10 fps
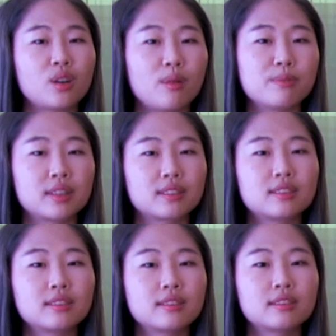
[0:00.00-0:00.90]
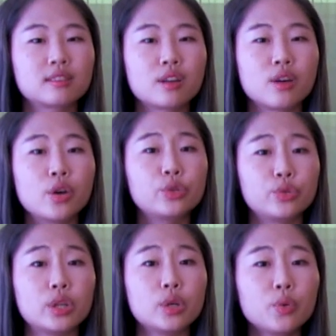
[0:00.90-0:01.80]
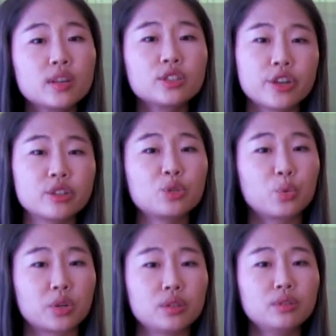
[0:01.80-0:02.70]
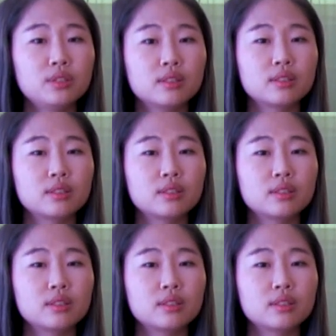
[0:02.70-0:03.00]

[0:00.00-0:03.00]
topics. Do you want to change the world?